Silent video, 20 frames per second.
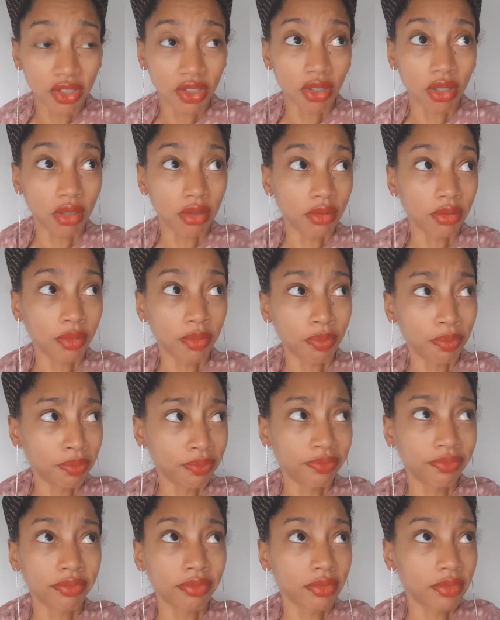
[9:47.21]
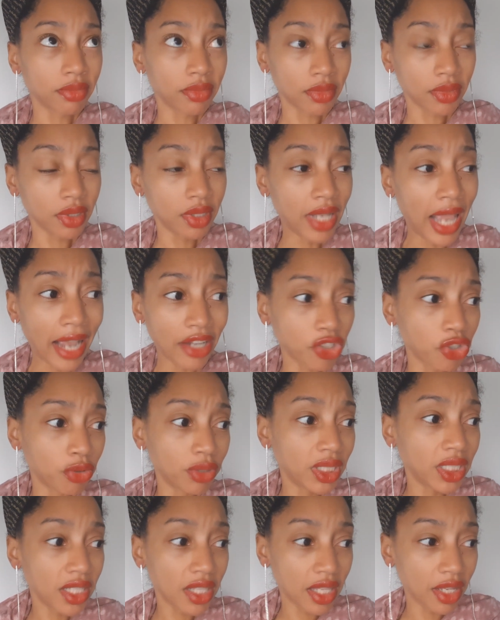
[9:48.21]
So naturally,